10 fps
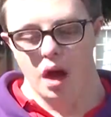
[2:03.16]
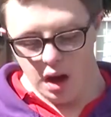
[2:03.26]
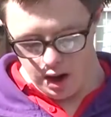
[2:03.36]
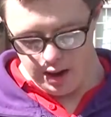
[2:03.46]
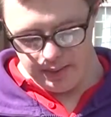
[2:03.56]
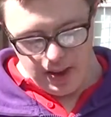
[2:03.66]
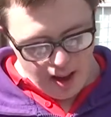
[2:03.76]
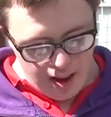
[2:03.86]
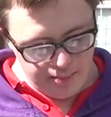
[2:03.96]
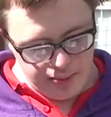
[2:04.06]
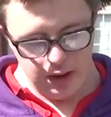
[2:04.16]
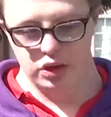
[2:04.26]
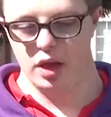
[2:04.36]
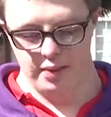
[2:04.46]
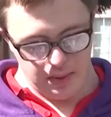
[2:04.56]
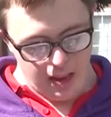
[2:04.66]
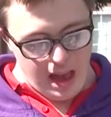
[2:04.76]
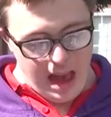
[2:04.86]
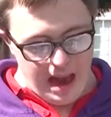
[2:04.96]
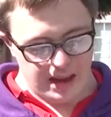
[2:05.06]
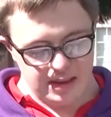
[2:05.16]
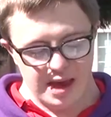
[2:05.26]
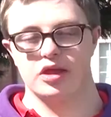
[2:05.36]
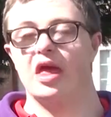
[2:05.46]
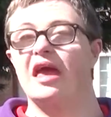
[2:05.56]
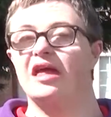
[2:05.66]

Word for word: Hi, I'm Peter, and this